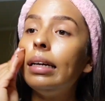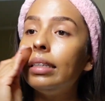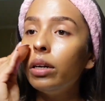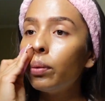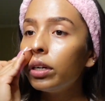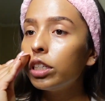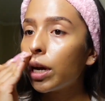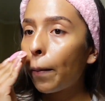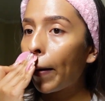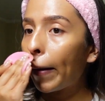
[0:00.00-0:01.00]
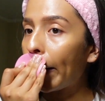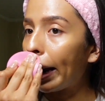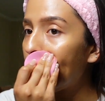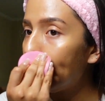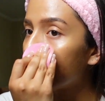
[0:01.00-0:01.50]
didn't want to check my
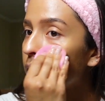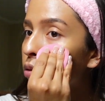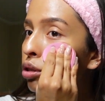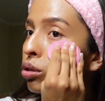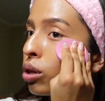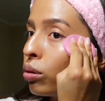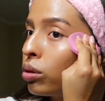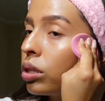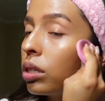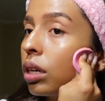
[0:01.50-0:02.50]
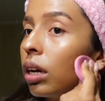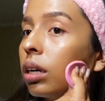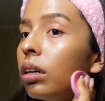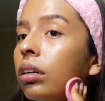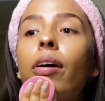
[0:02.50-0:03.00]
grade because I was so
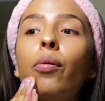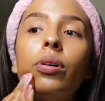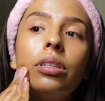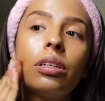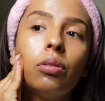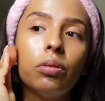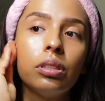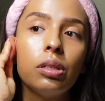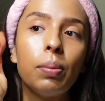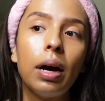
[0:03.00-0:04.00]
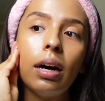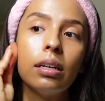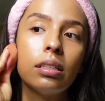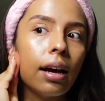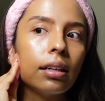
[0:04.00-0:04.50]
scared that I wasn't going to pass
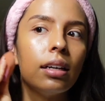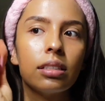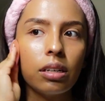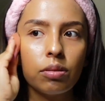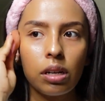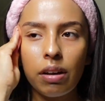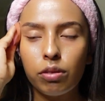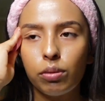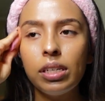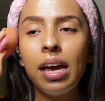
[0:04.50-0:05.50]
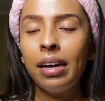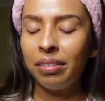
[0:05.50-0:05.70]
that class and I was going to have to retake.